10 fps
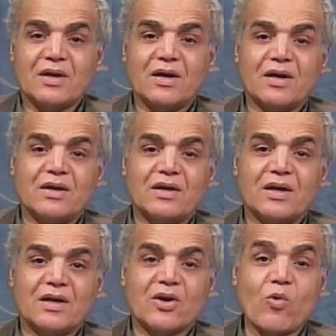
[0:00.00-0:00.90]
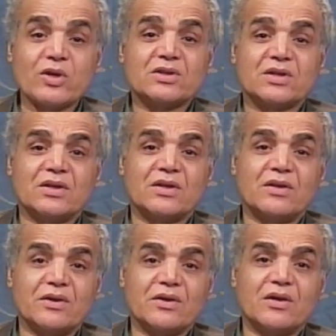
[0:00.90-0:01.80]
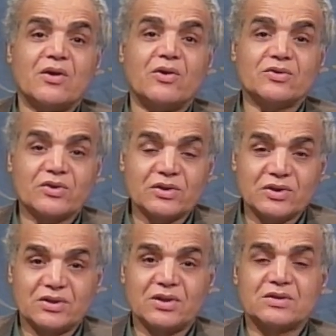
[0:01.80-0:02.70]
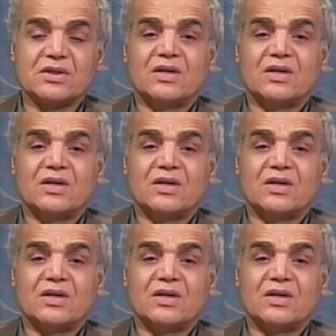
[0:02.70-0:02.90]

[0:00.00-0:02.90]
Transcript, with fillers: and, and question their own traditions